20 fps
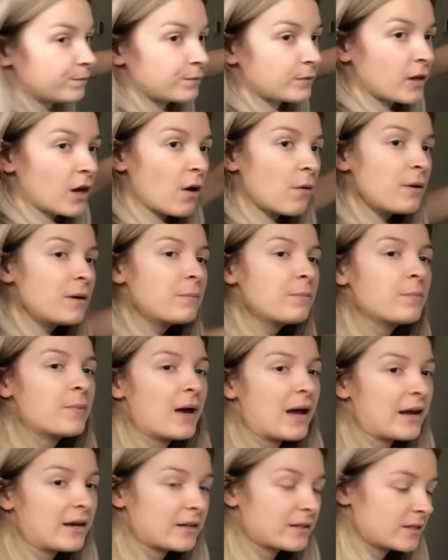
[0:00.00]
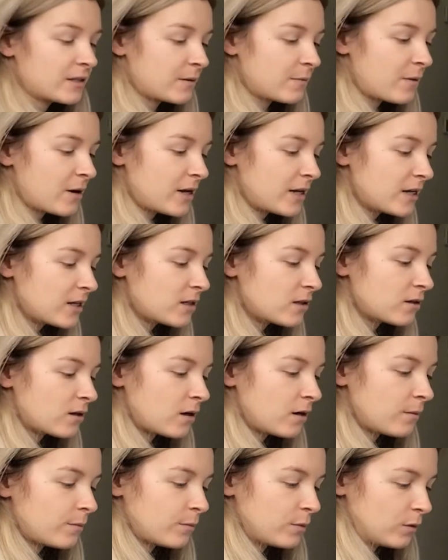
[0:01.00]
going back to my
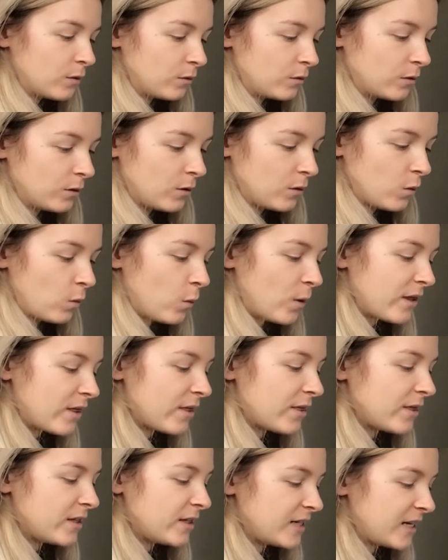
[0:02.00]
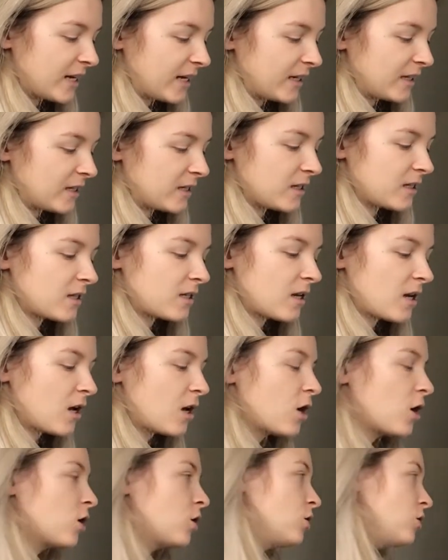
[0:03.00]
example with the Deans,
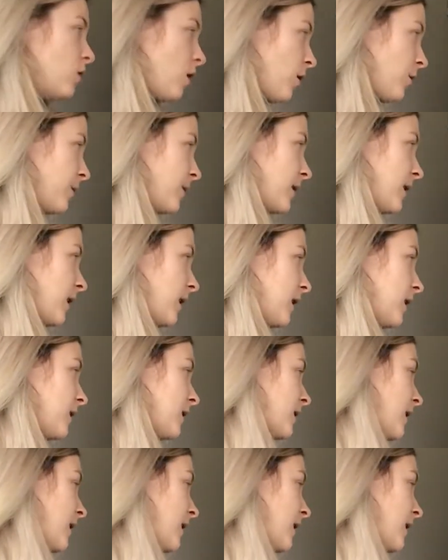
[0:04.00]
notice